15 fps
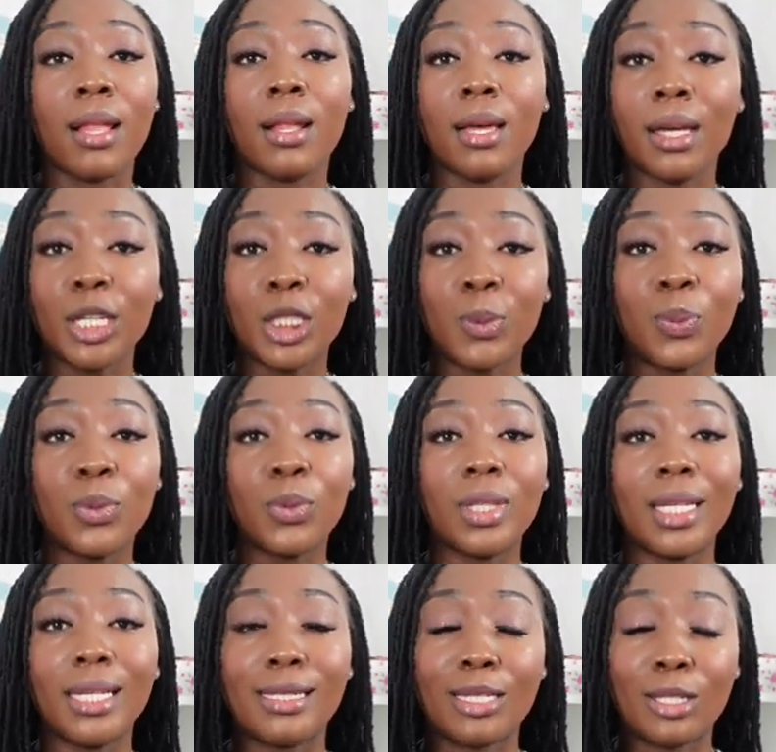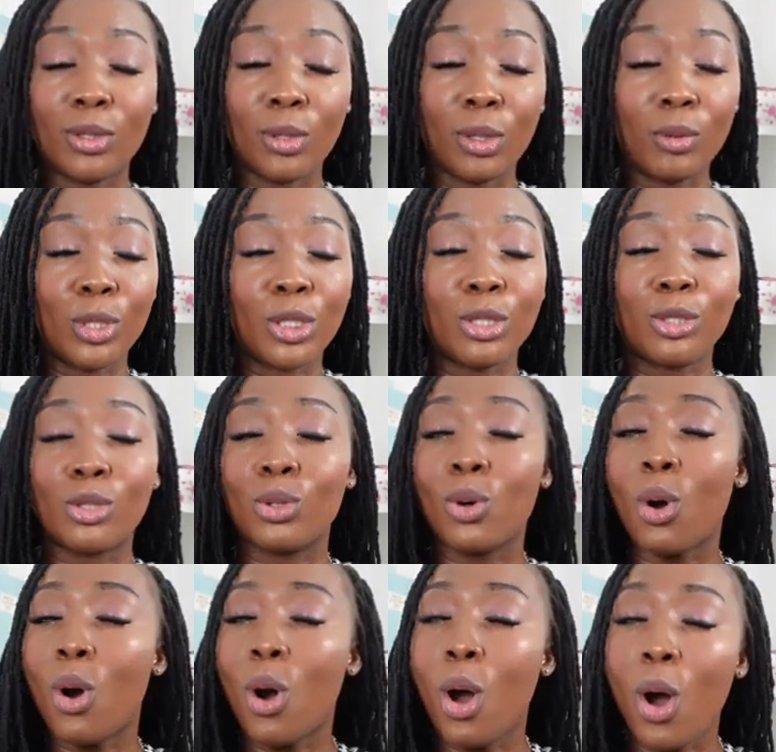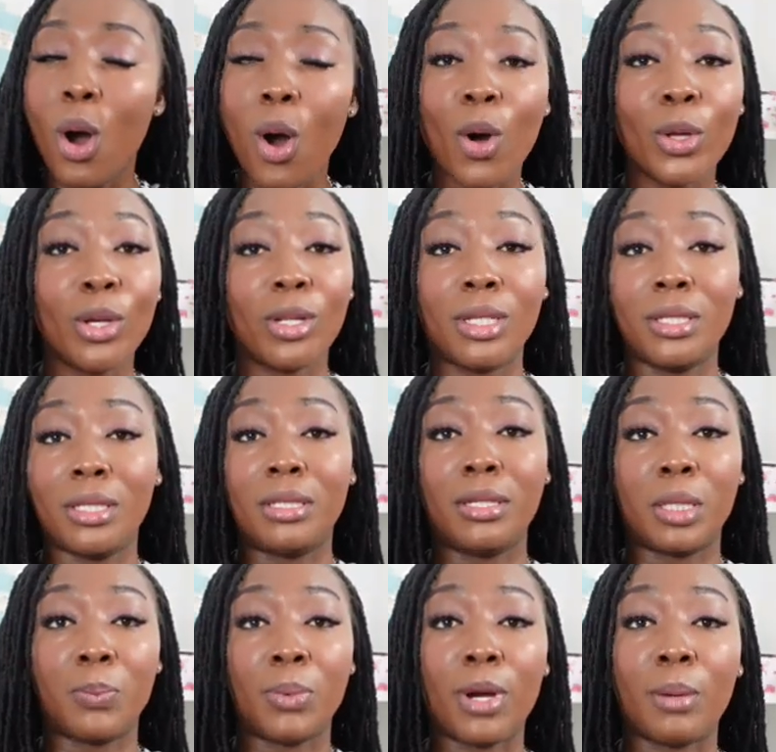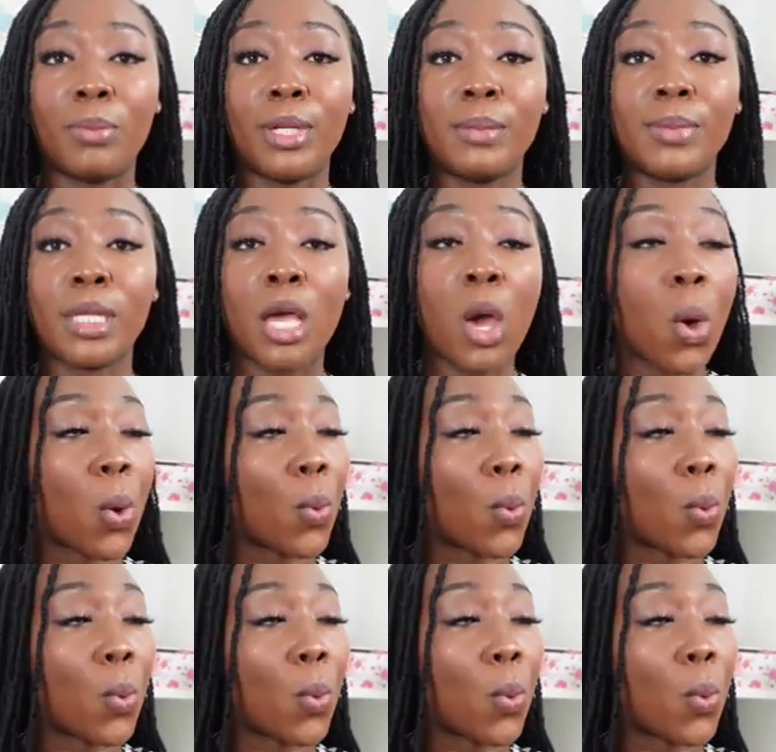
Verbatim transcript: Luggage pool is the solution to all your logistics problems.